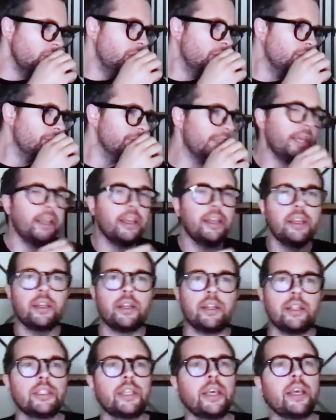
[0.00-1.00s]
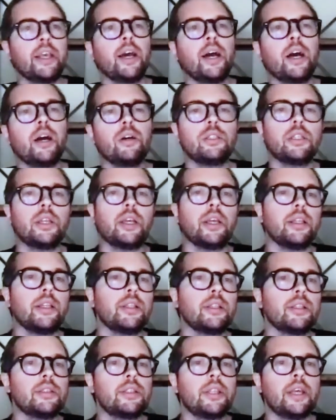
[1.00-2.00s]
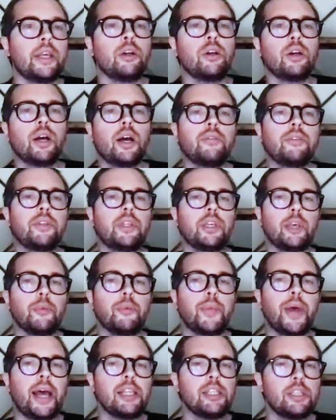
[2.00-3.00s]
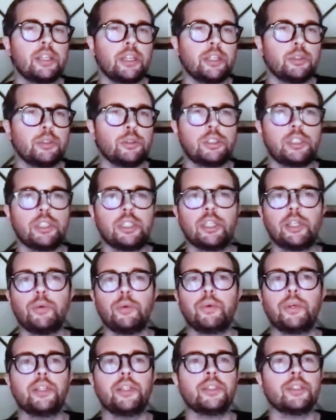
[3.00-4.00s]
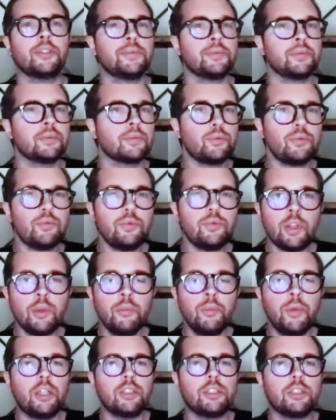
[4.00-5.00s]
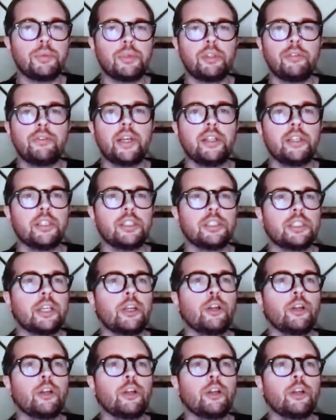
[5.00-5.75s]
day in and day out, and they don't have the capacity to deal with multiple vendors. They don't